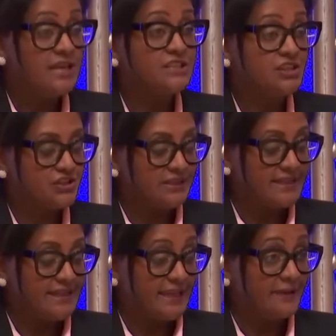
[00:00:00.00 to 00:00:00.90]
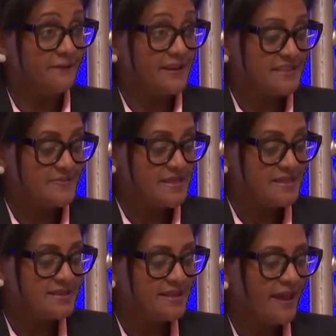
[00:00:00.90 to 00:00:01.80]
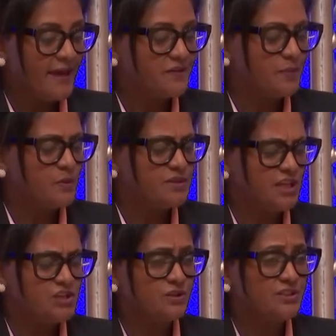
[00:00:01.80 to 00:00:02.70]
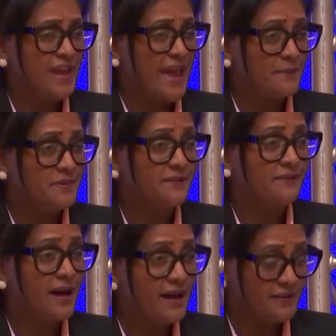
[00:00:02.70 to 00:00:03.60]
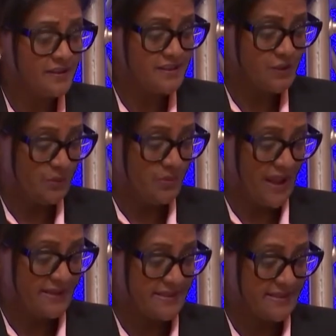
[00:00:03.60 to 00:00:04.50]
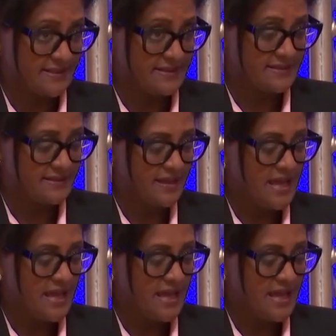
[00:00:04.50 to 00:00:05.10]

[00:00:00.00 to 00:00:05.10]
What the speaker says: Digital learning investments have the potential to amplify these good practices.